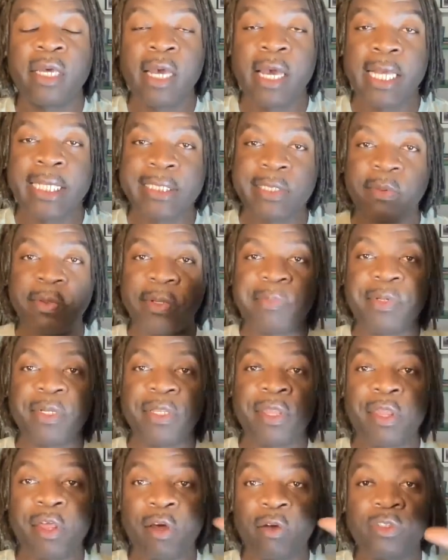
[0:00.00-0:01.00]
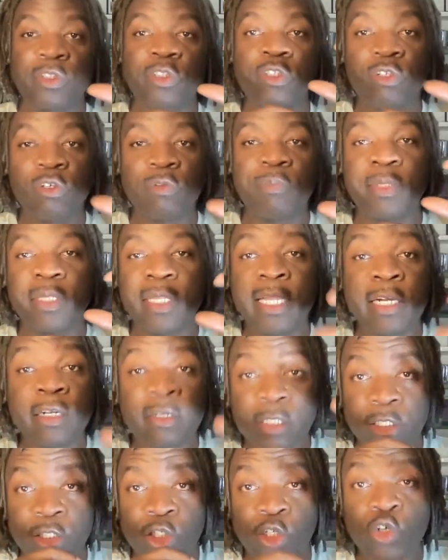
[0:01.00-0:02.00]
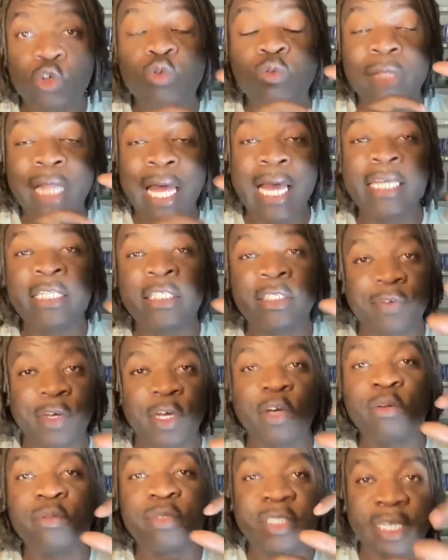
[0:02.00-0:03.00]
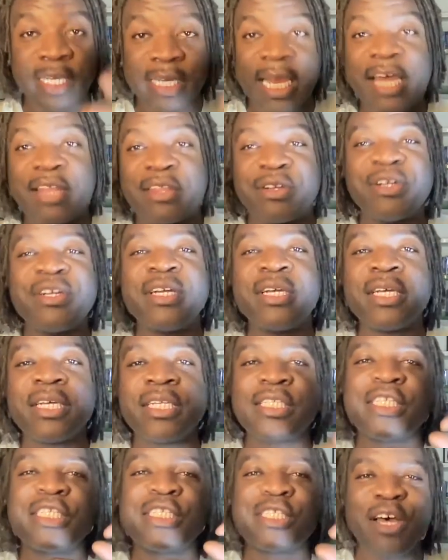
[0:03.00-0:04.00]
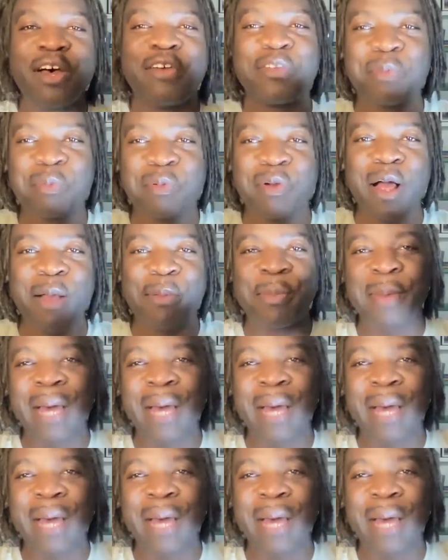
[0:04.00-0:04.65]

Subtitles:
And so we put those literally two lines of code together to solve the problem.